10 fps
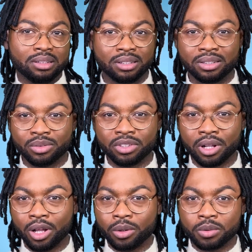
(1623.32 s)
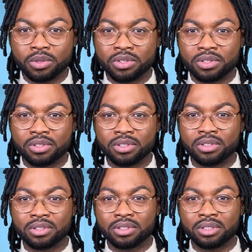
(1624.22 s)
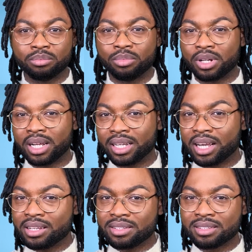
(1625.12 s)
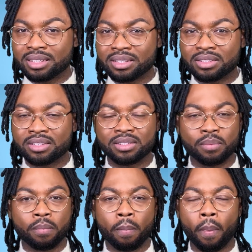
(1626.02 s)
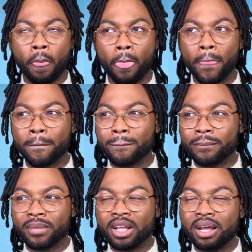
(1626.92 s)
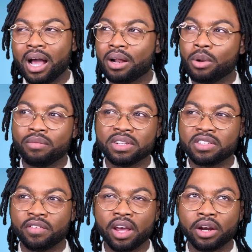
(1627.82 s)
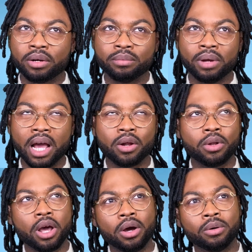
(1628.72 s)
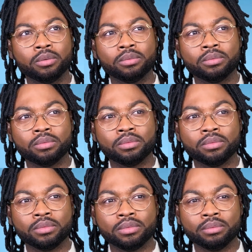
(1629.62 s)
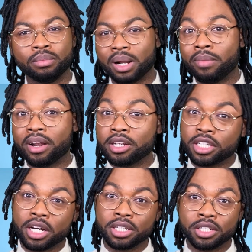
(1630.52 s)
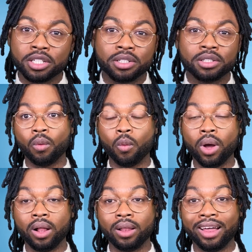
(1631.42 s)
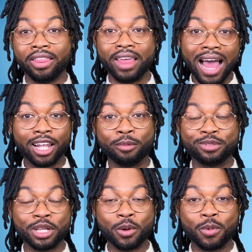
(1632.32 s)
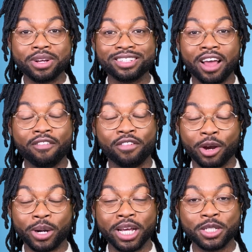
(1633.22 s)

It was close, but I guess it's, I don't know if it's fair. I don't know, but I'm not a judge. Well, that lip sync was very